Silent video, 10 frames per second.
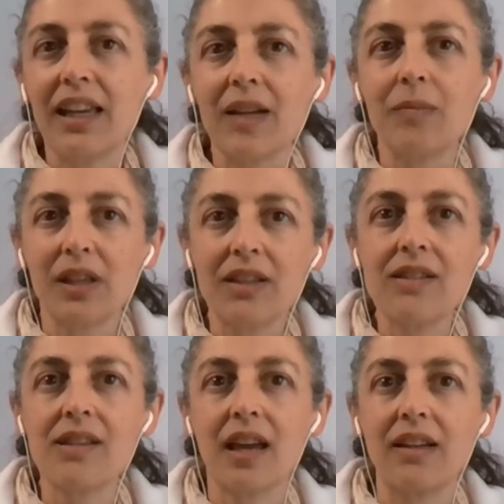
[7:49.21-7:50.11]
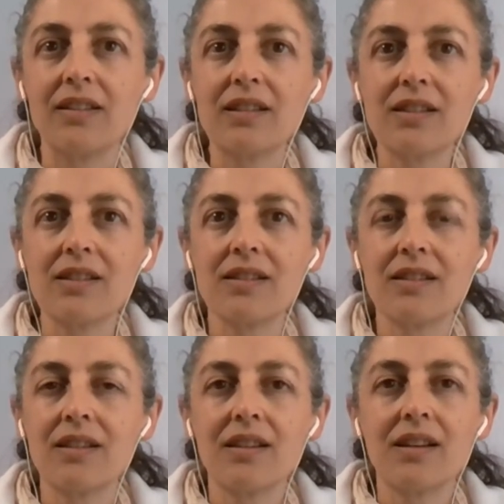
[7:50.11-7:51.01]
I am in silence,
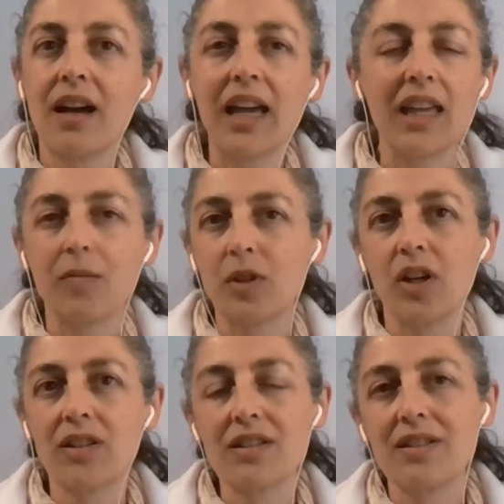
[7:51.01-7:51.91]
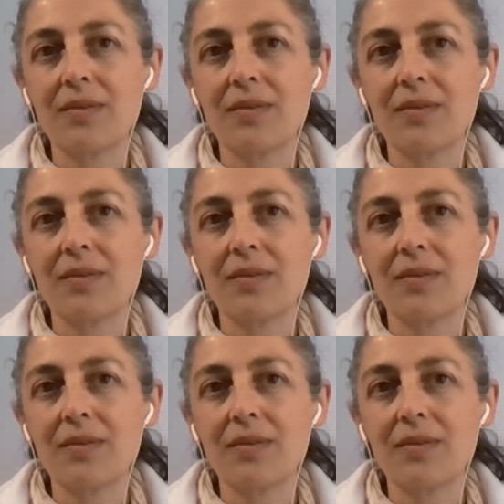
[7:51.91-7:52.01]
I am not.